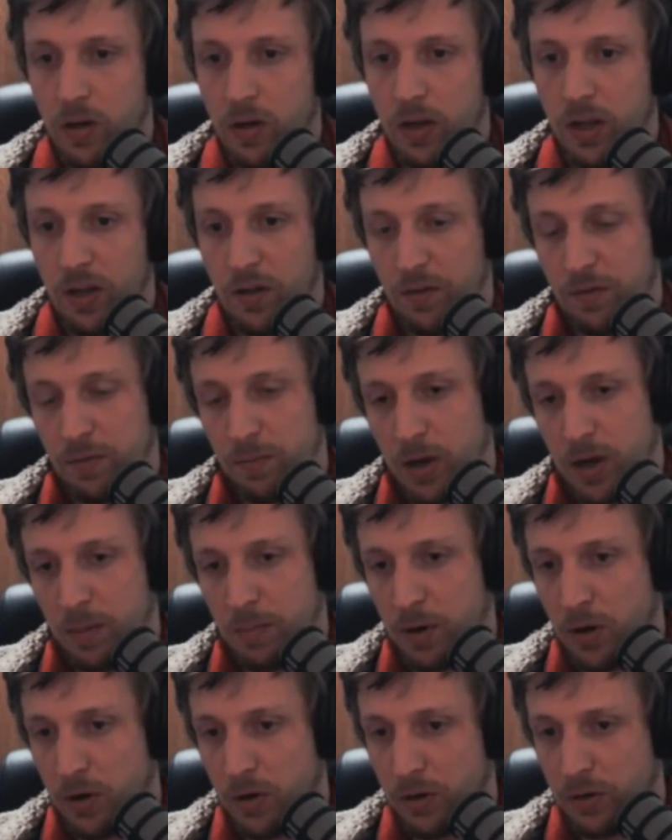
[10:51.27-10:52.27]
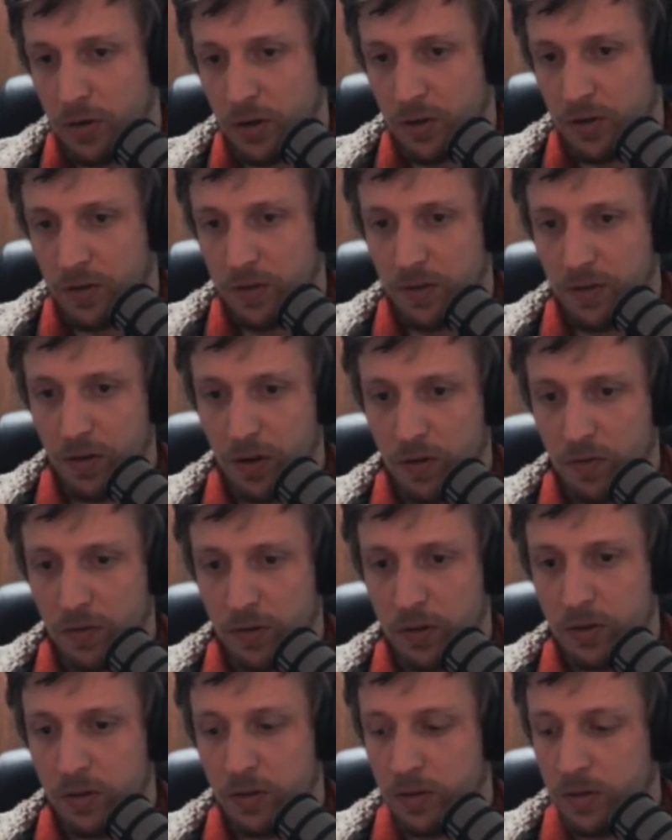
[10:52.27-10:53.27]
if my opponent turns this
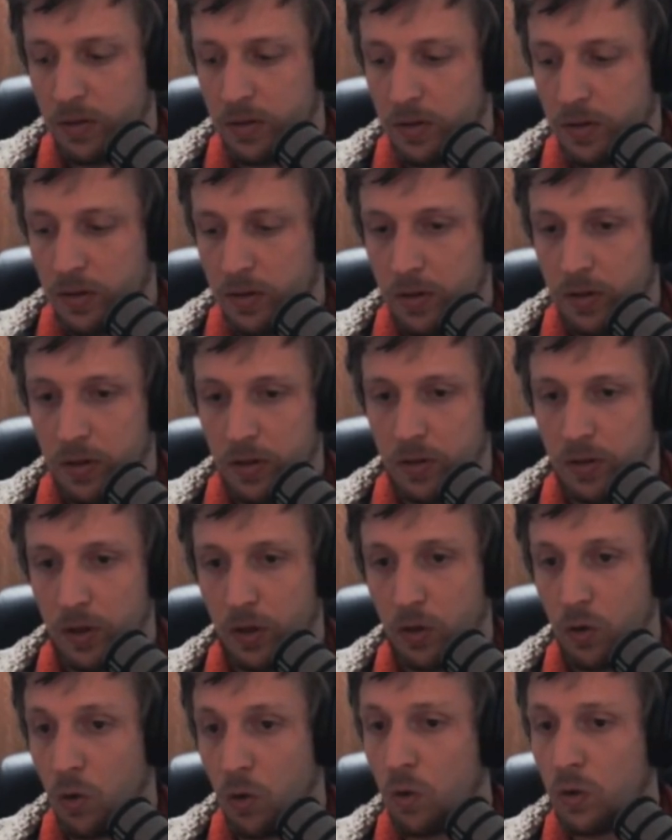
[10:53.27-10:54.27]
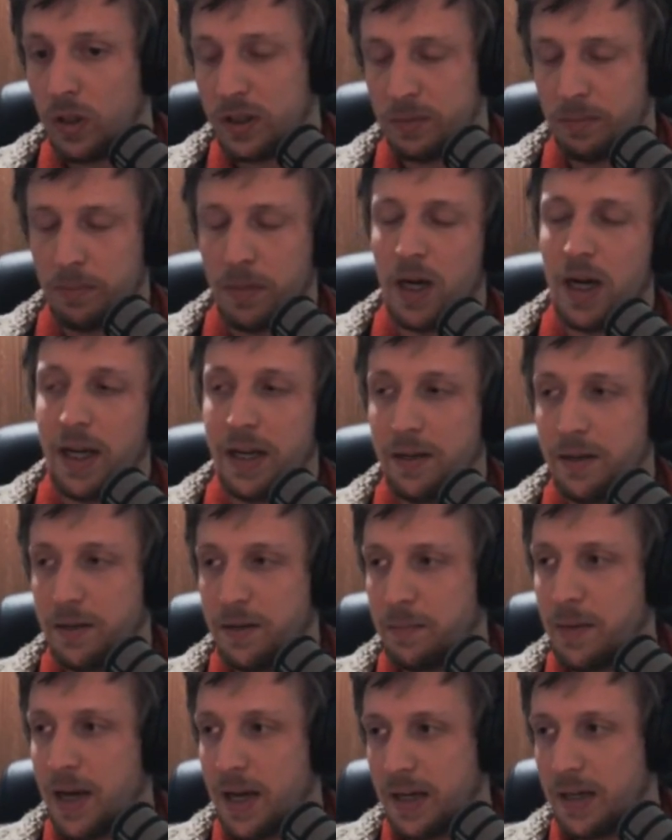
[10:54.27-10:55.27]
over, the call is mine
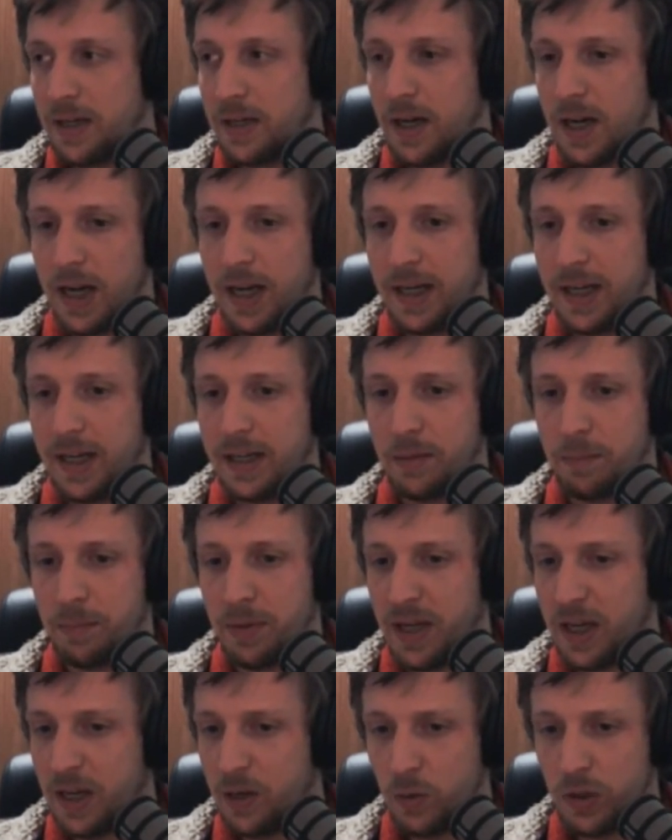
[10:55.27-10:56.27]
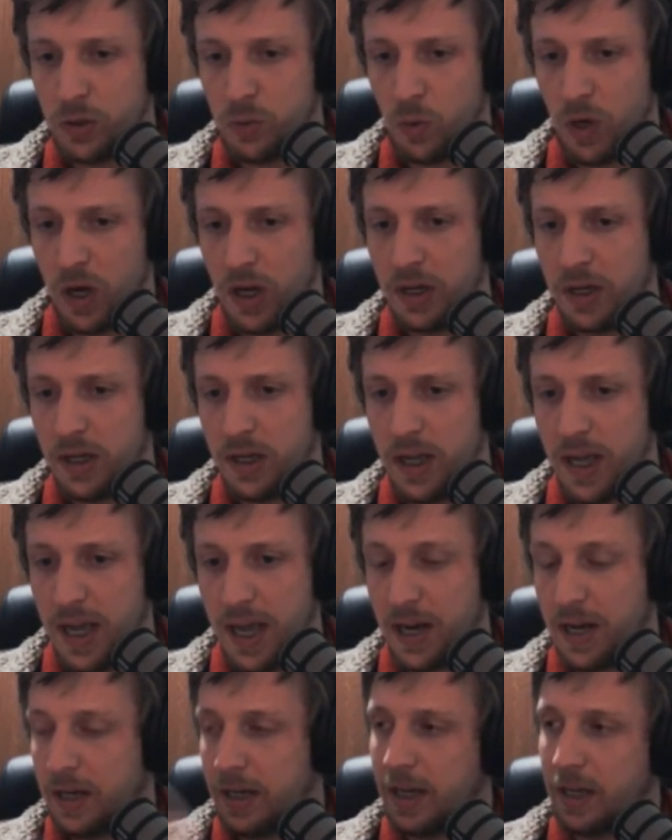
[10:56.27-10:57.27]
to make. I get to pick which one,
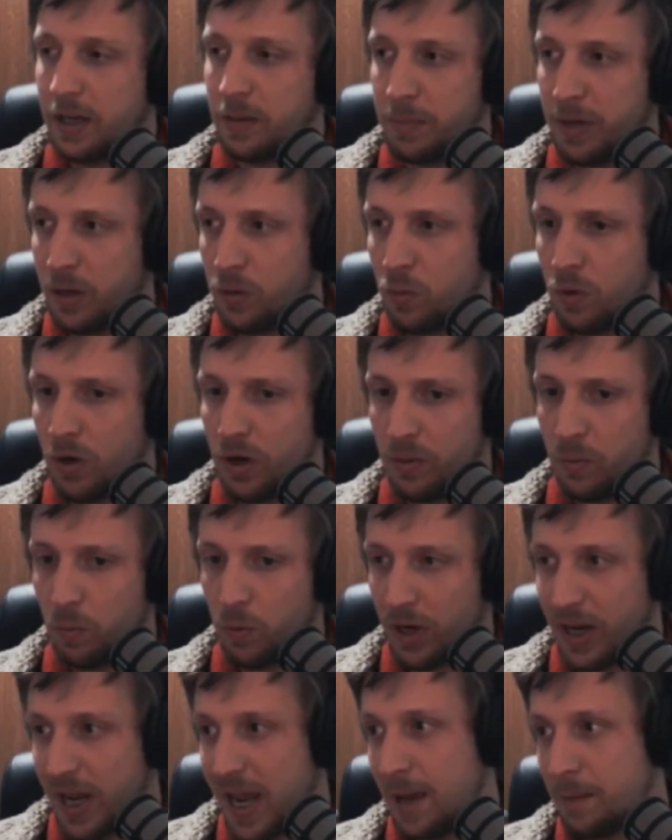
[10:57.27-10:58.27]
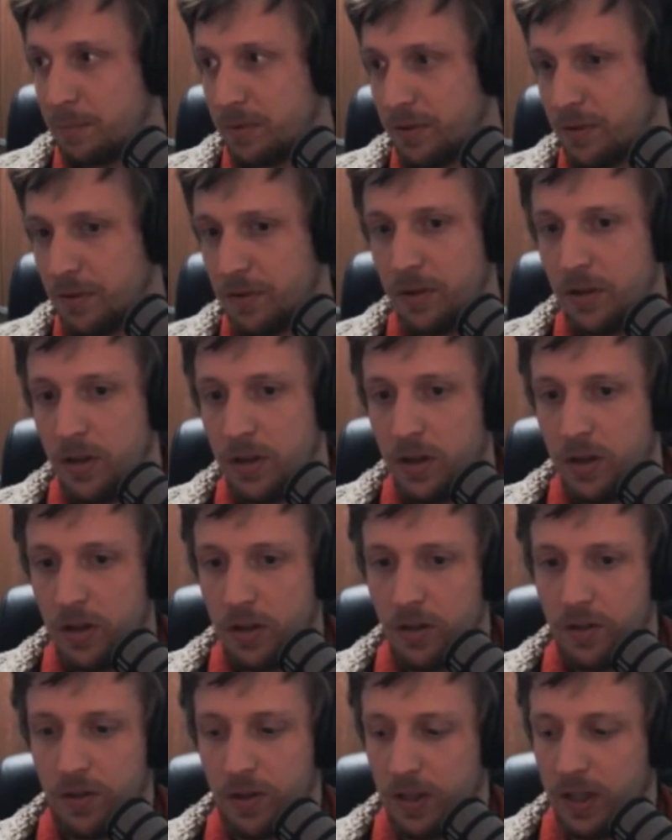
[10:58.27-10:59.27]
and I get to pick what happens.
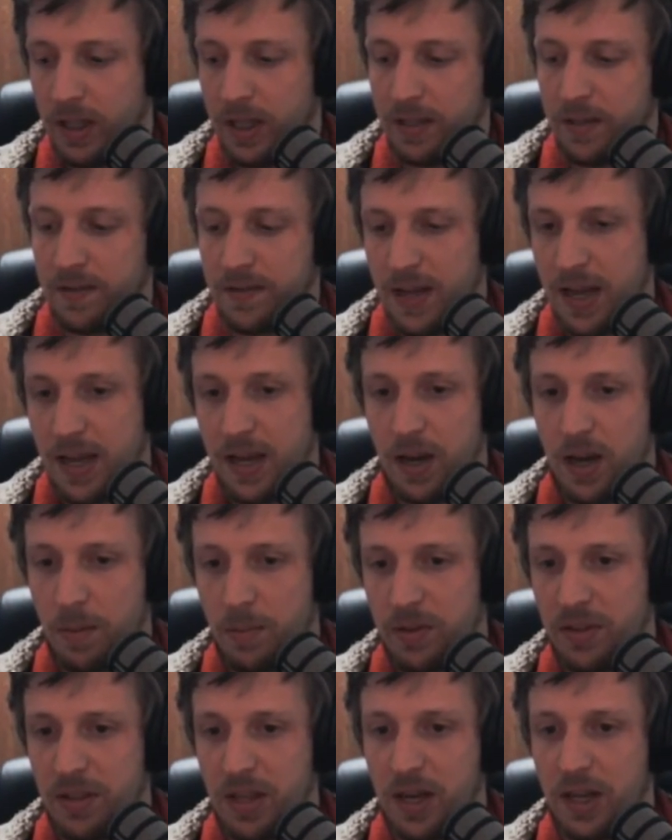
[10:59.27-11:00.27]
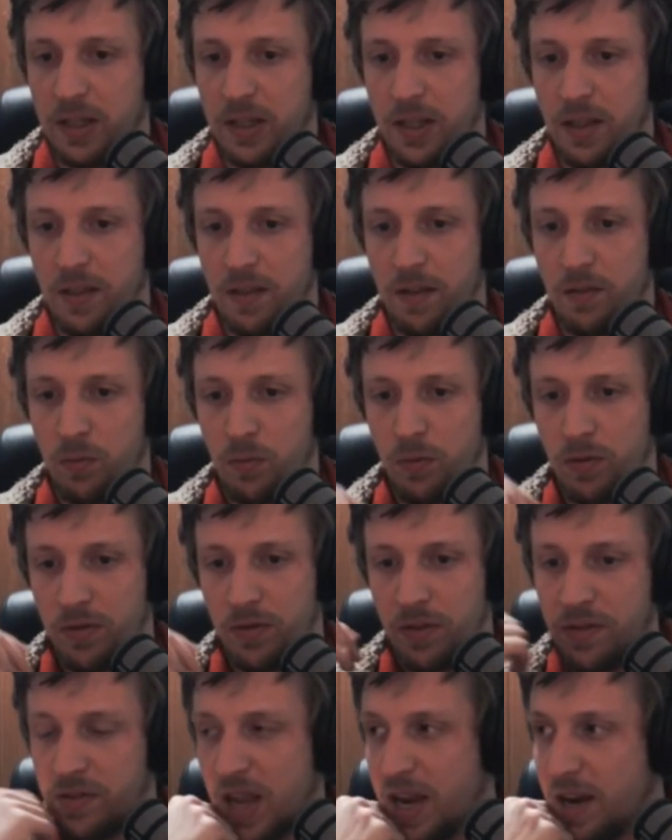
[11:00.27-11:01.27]
So let's say, hypothetically, this was
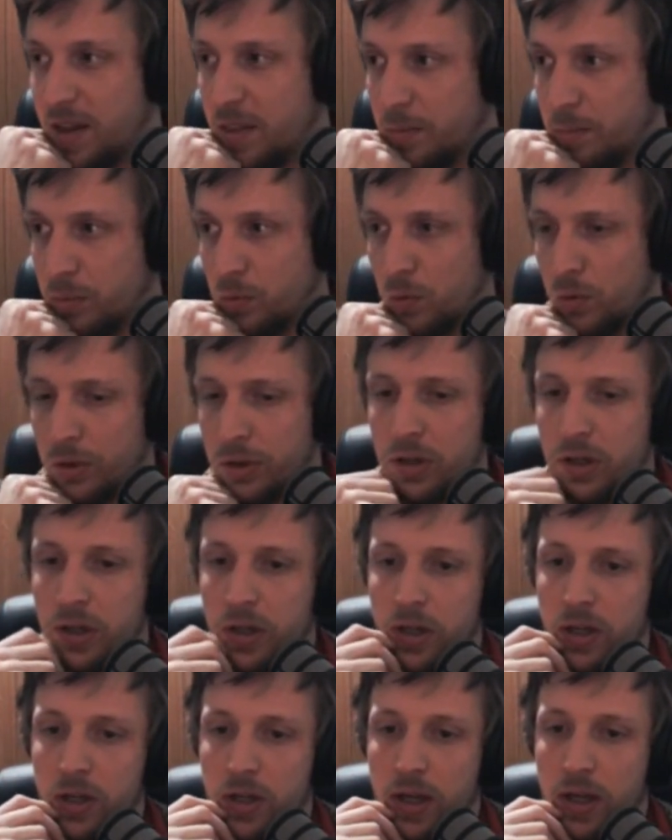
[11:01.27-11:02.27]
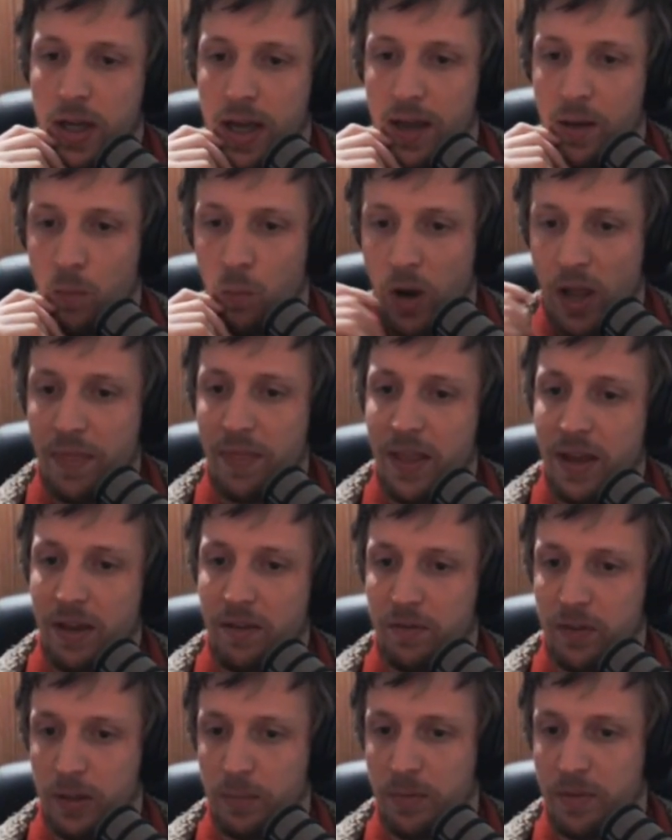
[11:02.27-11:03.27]
the state of the board when they
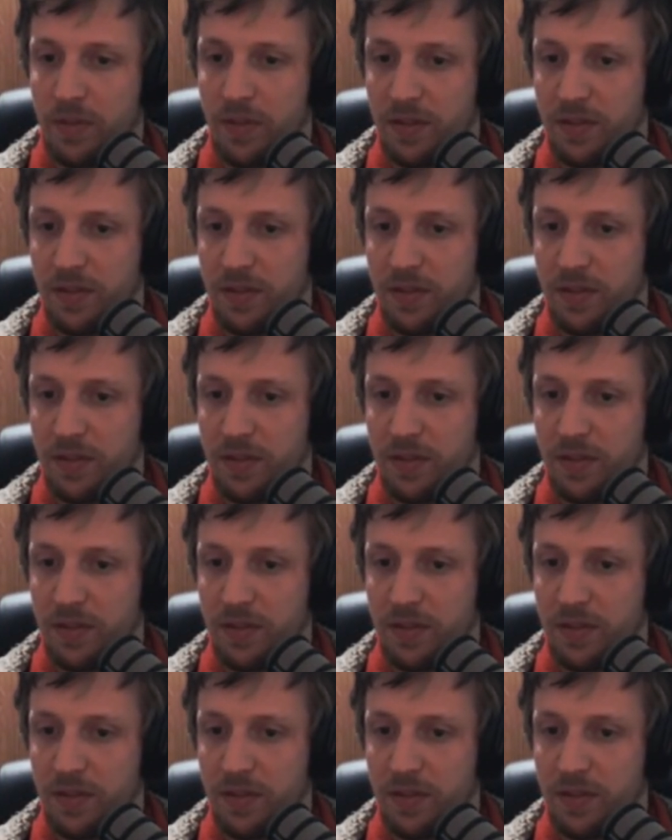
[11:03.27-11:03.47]
flipped this